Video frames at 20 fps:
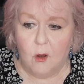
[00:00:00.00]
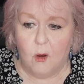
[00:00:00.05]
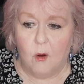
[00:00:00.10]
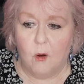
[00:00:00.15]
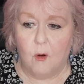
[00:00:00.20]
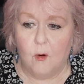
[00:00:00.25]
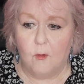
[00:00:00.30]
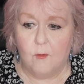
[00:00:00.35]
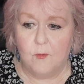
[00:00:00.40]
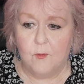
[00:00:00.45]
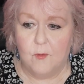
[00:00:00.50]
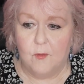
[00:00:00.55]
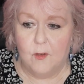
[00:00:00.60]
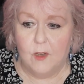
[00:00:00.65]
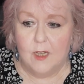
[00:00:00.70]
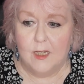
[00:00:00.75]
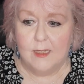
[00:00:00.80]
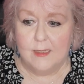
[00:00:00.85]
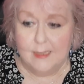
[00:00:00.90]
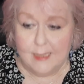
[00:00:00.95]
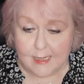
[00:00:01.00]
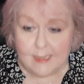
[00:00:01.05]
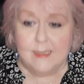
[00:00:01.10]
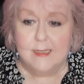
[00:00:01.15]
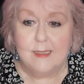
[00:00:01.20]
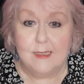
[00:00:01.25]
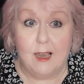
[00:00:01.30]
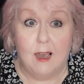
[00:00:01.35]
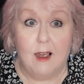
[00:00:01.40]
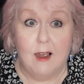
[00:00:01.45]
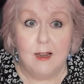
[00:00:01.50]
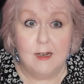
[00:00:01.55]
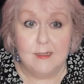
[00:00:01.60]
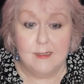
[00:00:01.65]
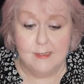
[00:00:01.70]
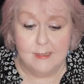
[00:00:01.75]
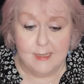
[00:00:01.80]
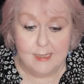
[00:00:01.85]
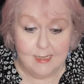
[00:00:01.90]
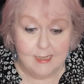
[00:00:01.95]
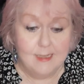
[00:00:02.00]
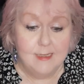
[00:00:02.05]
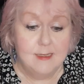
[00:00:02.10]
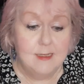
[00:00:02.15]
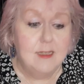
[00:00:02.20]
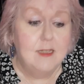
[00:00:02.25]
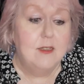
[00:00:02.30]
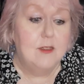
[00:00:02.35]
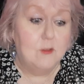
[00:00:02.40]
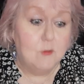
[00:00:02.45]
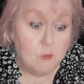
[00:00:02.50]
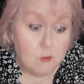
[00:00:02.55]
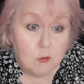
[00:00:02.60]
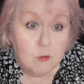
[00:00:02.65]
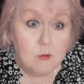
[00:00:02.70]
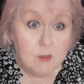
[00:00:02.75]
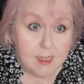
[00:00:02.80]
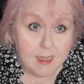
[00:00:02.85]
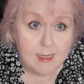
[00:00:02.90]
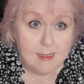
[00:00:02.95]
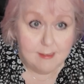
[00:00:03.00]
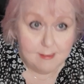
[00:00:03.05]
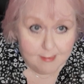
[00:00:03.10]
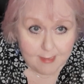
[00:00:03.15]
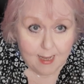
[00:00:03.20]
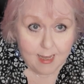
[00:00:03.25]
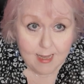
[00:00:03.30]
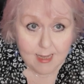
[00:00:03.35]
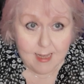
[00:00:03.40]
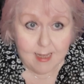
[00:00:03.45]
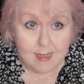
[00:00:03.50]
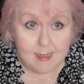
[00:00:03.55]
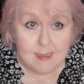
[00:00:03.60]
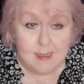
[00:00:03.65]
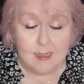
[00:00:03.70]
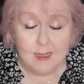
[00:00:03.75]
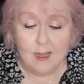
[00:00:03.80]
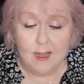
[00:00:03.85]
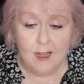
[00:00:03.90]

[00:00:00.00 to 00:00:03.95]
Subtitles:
of this card in Rorig deck.